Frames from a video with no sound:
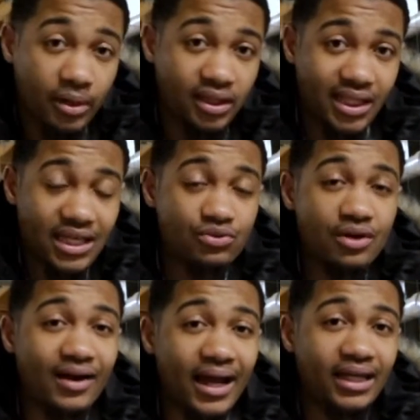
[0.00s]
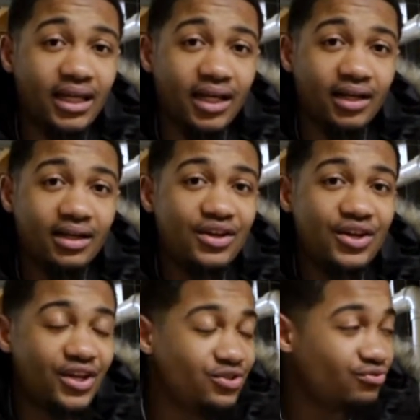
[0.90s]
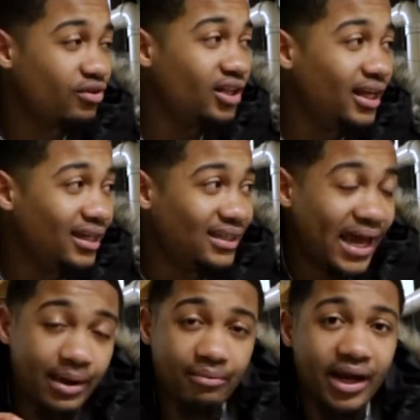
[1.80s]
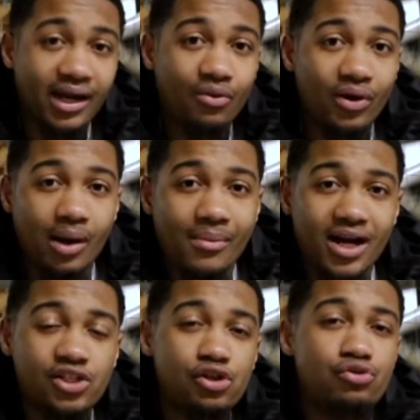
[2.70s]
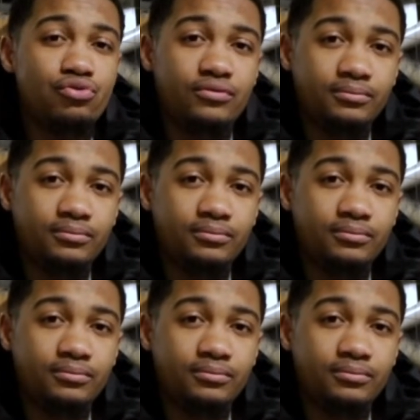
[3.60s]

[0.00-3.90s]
But this way right here is really a game breaker, what I'm about to show you.